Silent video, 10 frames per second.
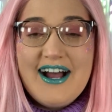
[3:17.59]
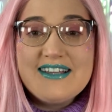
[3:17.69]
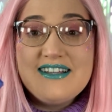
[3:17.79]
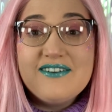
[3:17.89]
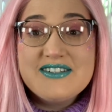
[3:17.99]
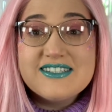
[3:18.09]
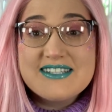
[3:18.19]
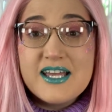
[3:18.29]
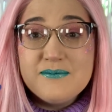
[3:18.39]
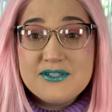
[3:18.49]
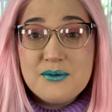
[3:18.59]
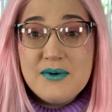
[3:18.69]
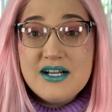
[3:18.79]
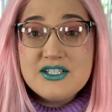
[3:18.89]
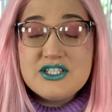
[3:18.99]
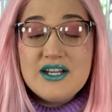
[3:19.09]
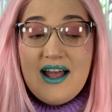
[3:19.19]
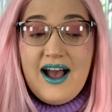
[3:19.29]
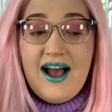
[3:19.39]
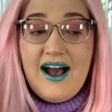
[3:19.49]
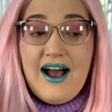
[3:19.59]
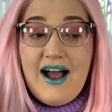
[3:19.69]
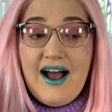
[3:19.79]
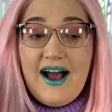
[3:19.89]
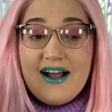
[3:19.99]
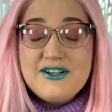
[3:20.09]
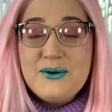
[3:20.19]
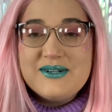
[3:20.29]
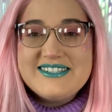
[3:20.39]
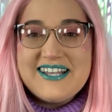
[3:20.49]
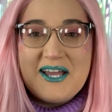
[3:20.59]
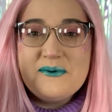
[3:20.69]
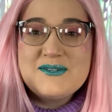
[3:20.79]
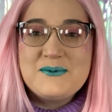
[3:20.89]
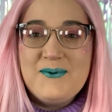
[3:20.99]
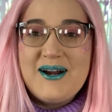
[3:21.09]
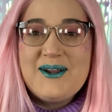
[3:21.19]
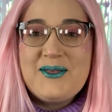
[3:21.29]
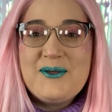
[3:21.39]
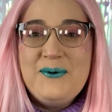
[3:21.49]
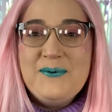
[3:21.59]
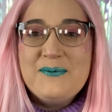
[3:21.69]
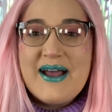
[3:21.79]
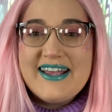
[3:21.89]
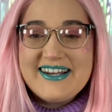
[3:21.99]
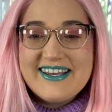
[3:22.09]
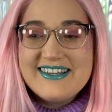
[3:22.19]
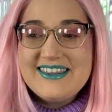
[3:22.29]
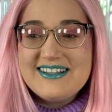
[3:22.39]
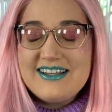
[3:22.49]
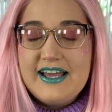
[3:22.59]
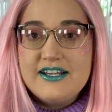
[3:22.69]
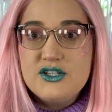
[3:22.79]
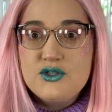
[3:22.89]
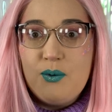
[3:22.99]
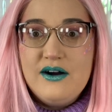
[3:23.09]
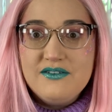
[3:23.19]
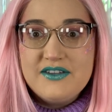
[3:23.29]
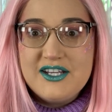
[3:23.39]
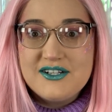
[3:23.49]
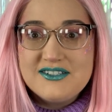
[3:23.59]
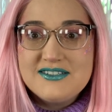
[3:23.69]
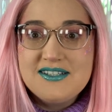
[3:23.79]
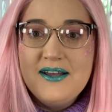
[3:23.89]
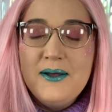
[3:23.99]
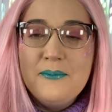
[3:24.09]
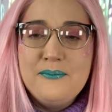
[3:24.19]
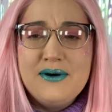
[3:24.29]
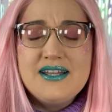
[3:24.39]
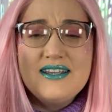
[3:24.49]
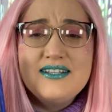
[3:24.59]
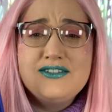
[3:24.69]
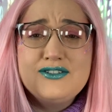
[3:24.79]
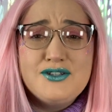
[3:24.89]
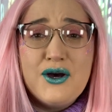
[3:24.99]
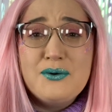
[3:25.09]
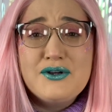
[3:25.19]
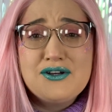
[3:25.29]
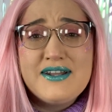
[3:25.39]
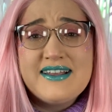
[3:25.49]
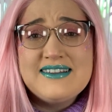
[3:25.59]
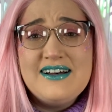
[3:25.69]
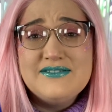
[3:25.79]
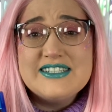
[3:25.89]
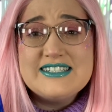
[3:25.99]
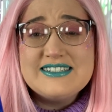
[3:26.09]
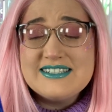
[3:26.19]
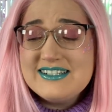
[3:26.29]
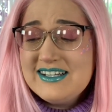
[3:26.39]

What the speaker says: I love this game so much. I don't want to say it was worth waiting the like 12 years, but it's so good. I love it.